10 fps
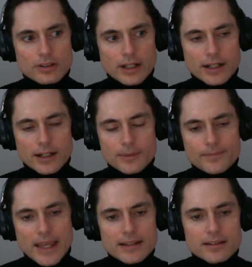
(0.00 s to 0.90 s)

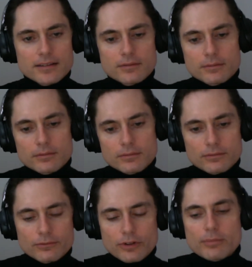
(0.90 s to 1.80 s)
and
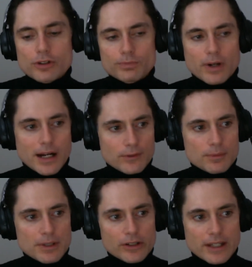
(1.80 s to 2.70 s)
for the most part, I'm going to
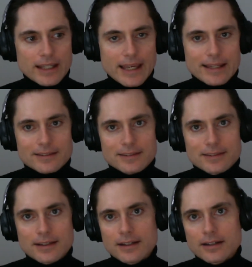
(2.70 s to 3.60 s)
be looking at
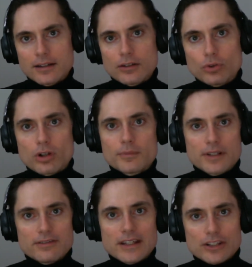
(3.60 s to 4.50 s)

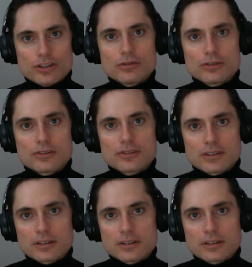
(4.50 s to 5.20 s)
normative issues.